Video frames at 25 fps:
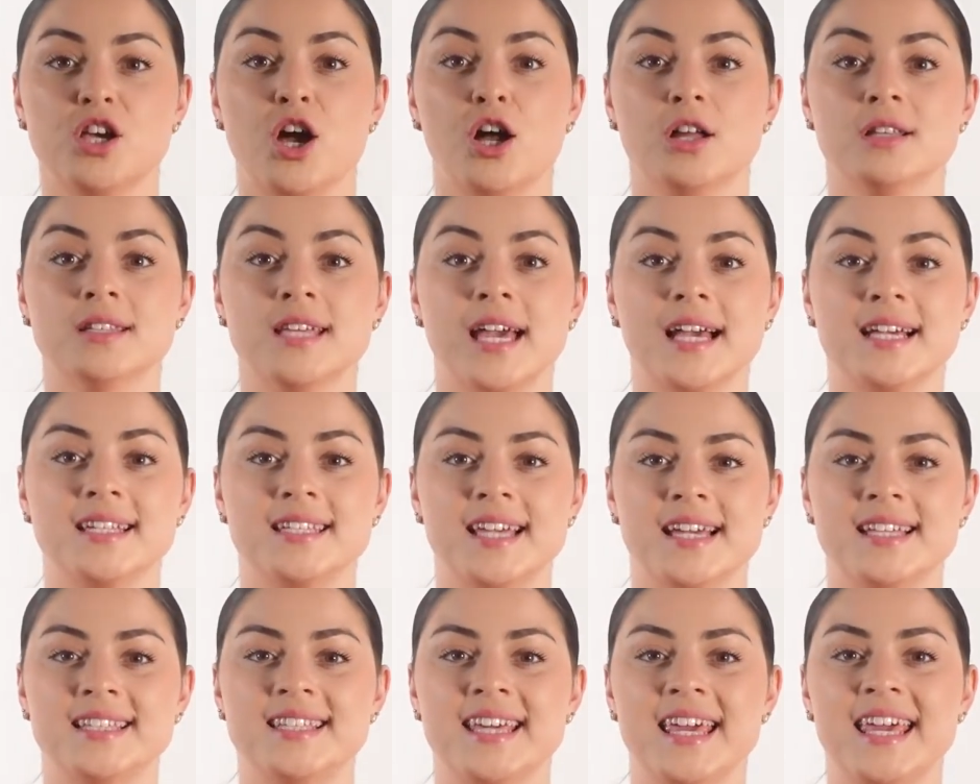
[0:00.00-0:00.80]
contact
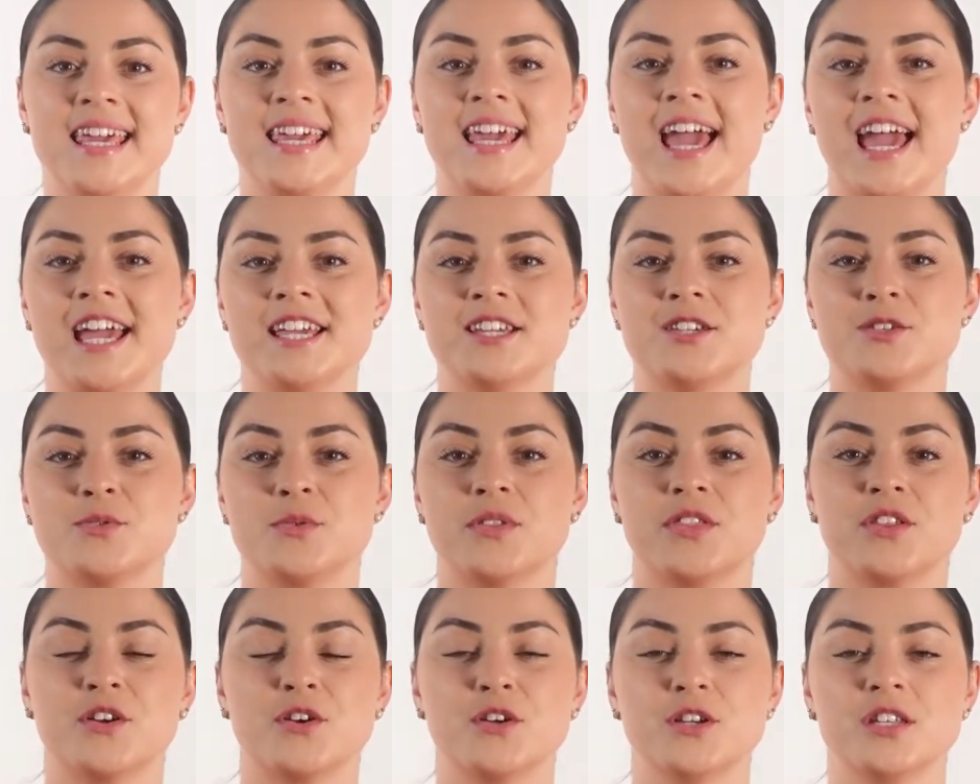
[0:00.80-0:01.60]
centre engages
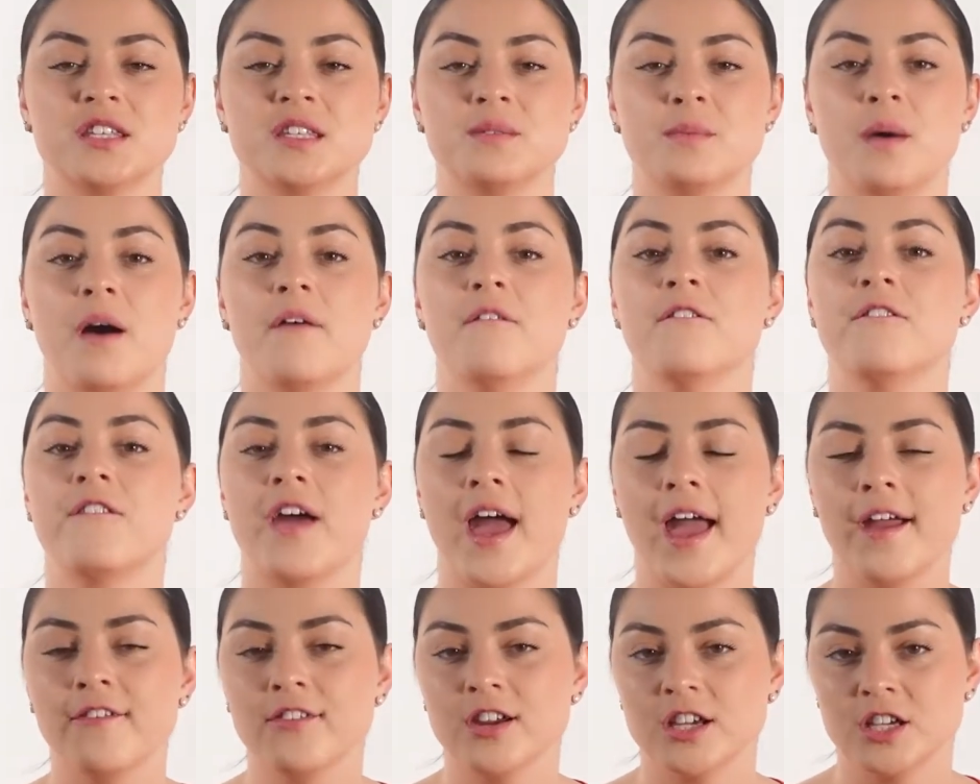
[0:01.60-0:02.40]
with the customer on
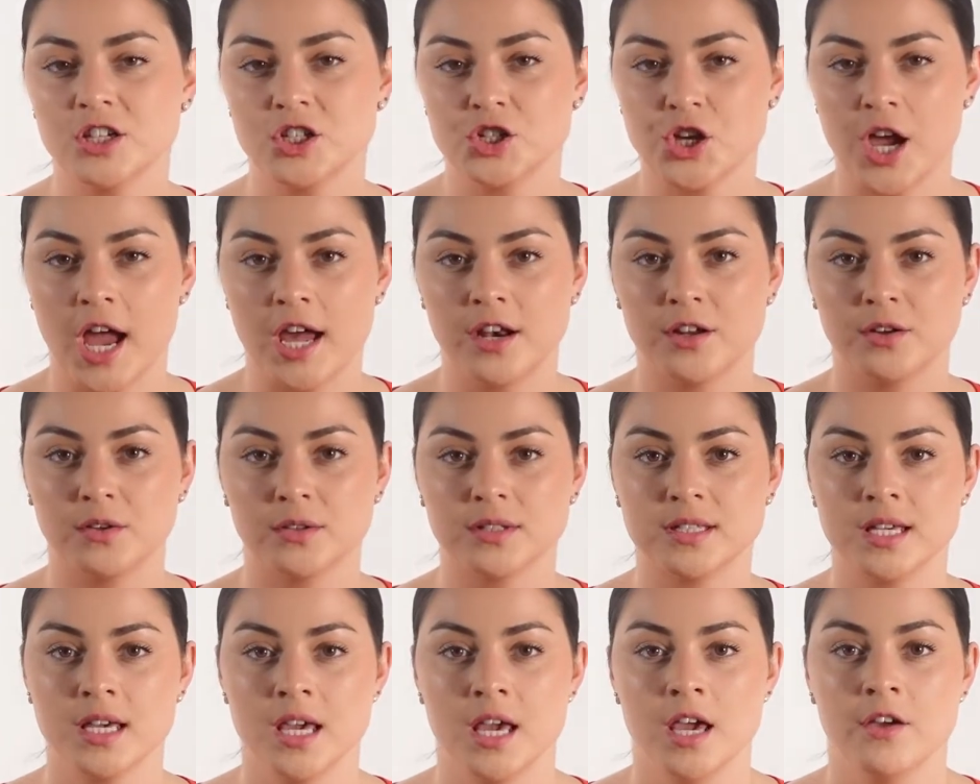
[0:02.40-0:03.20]
various
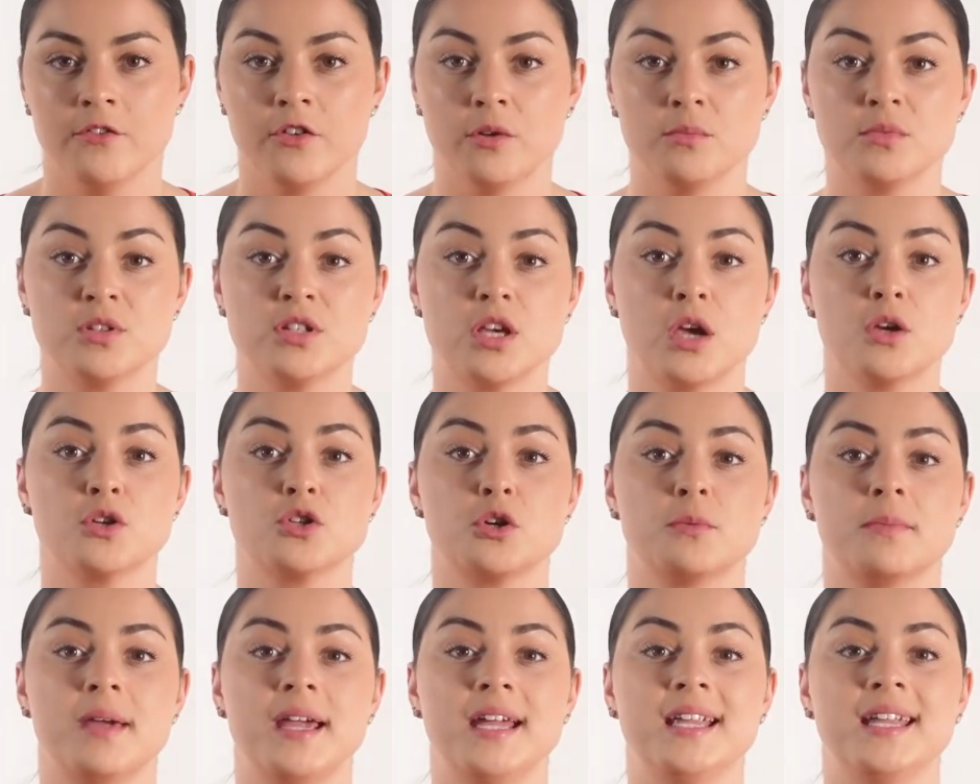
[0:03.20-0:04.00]
channels, from
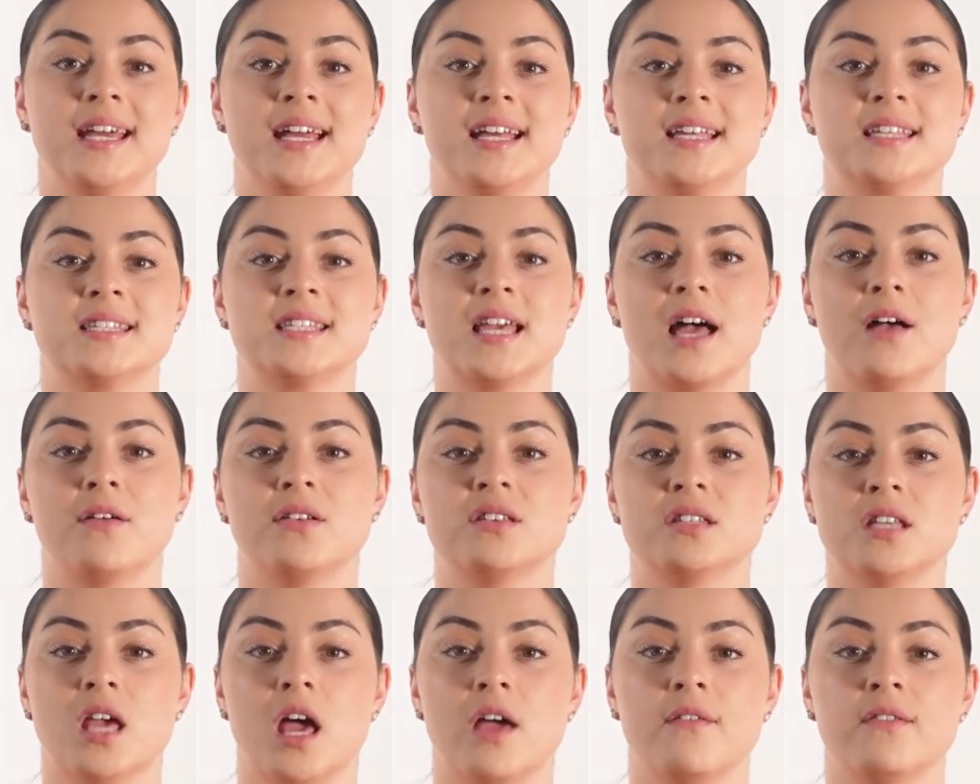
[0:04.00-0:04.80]
social media and
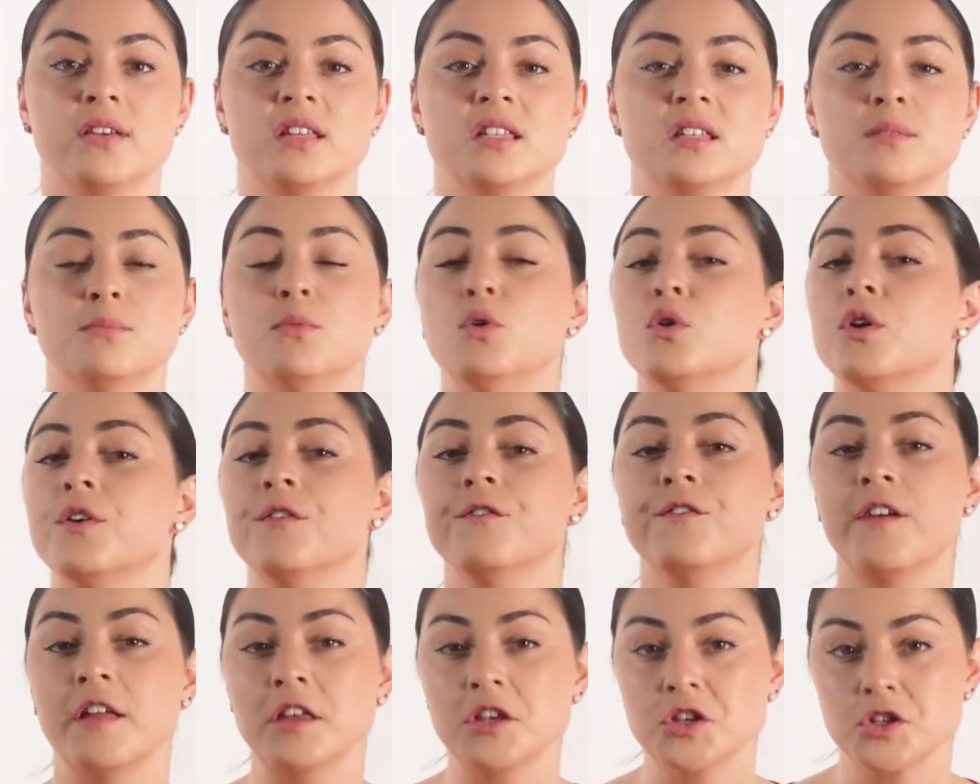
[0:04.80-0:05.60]
self-service to more
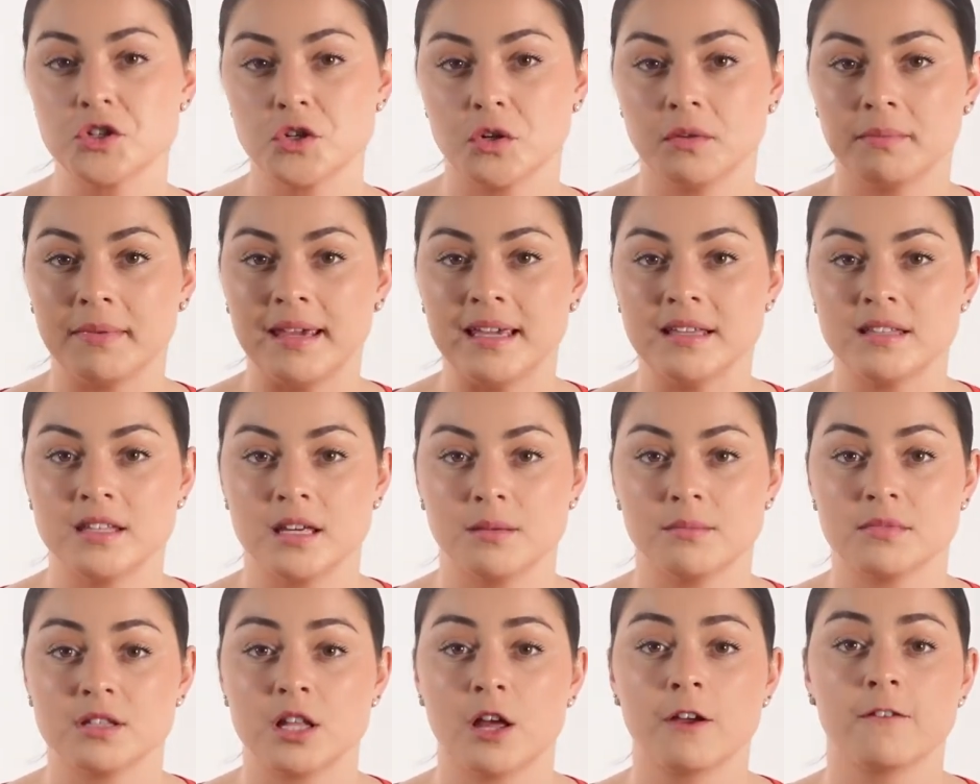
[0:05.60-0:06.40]
conventional
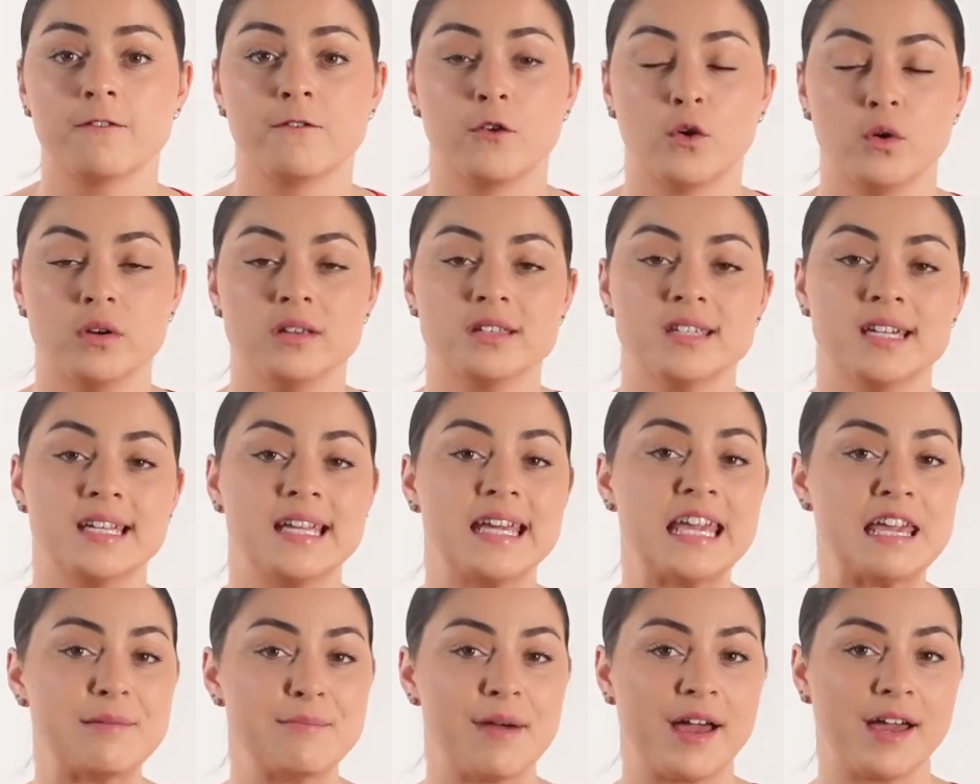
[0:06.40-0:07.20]
mediums like voice and
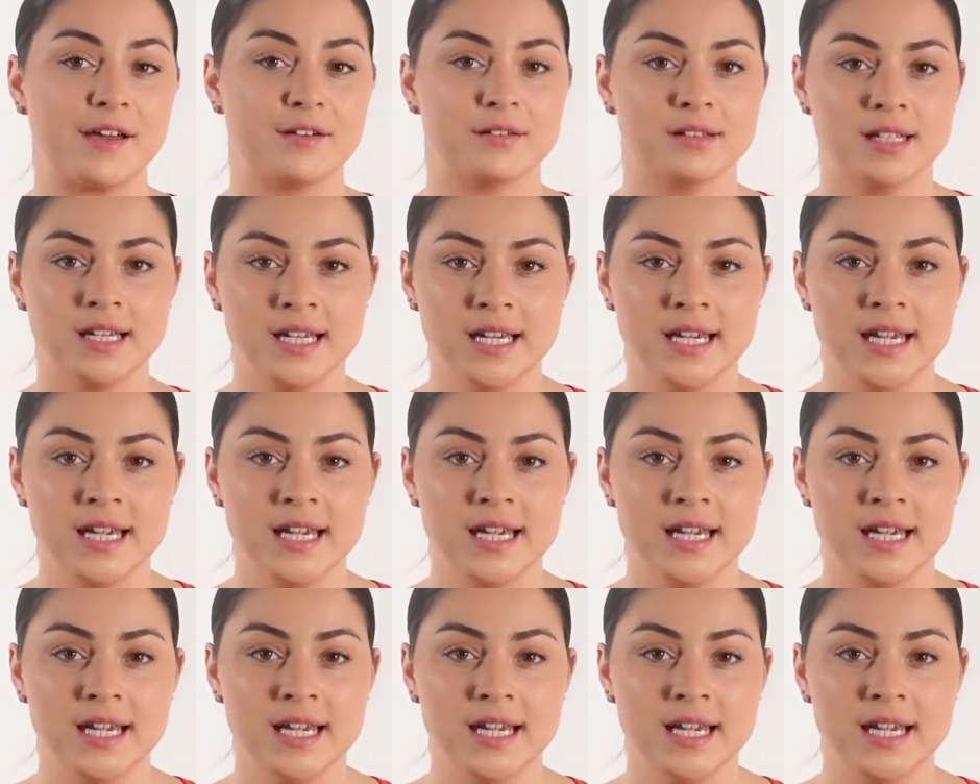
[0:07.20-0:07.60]
email.